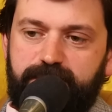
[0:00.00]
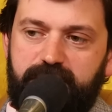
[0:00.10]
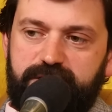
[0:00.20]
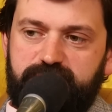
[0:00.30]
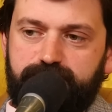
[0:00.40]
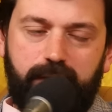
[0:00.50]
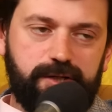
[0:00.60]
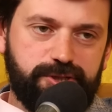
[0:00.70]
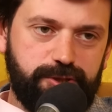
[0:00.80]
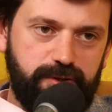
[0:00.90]
speed, this is
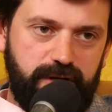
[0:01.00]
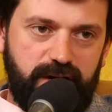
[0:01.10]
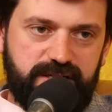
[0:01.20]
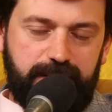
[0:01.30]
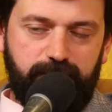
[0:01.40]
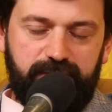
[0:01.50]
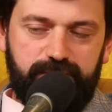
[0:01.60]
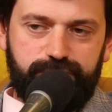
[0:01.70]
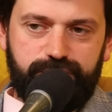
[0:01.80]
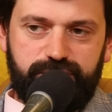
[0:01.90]
part 2 in our Islamic
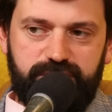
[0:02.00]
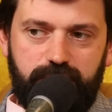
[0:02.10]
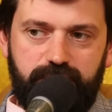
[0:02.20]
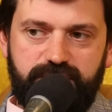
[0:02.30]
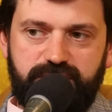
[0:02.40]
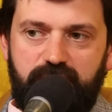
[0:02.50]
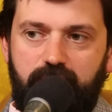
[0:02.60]
Revolution series.